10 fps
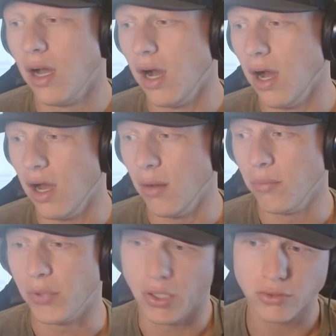
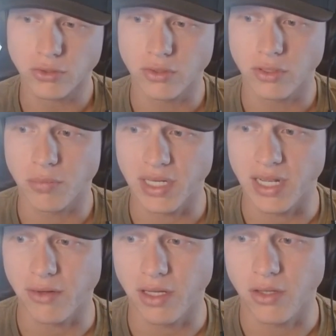Um, but also beat
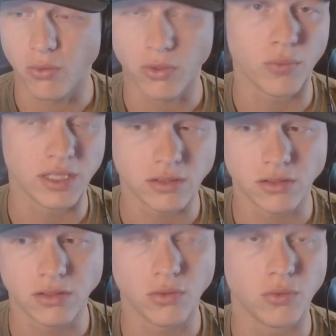out uh,
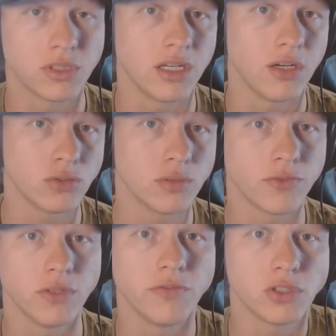Northwestern, who was going to host them
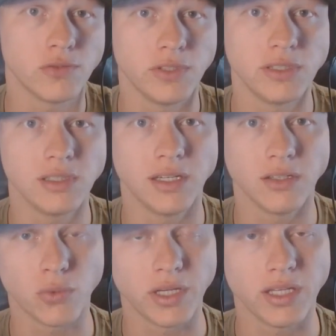for an official visit on
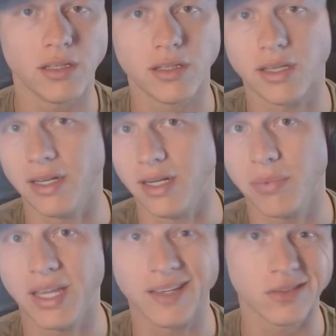the 20th. Ended
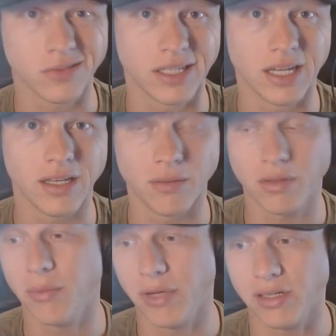up canceling that
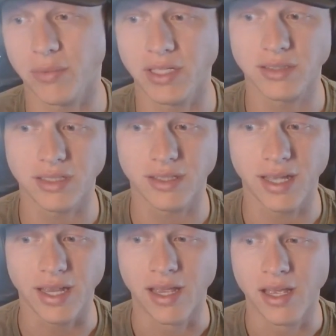and coming into Penn State
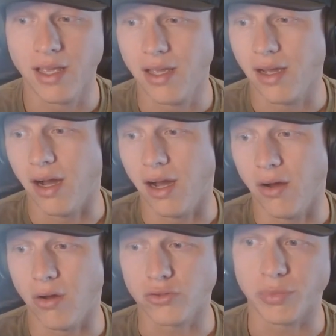today. Uh,
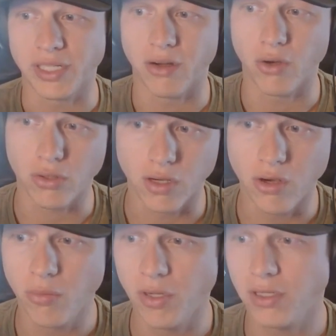also beat out
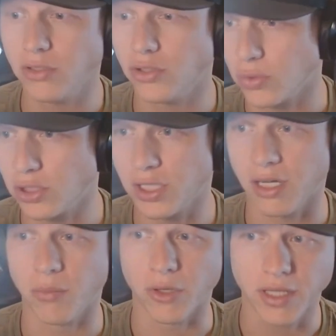Oklahoma,
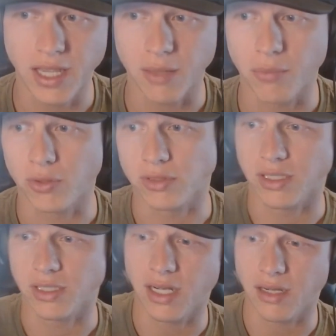Georgetown, Marquette,
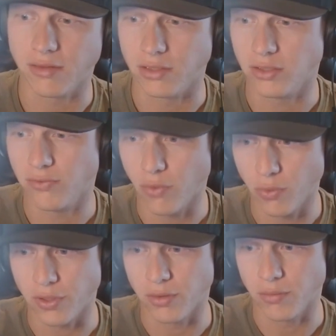Boston College,
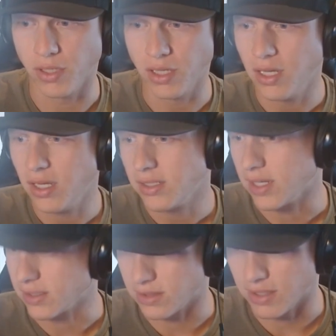Fordham.
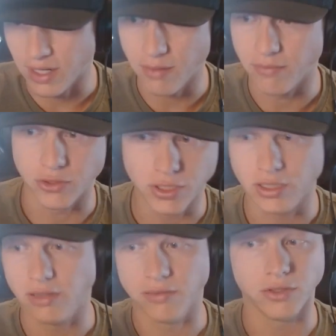Texas A&M,
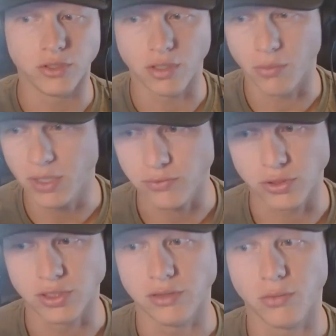Virginia, Virginia, uh, West
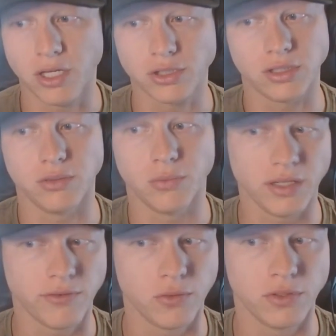Virginia, Washington,
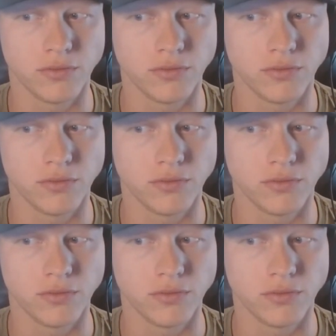Wake Forest,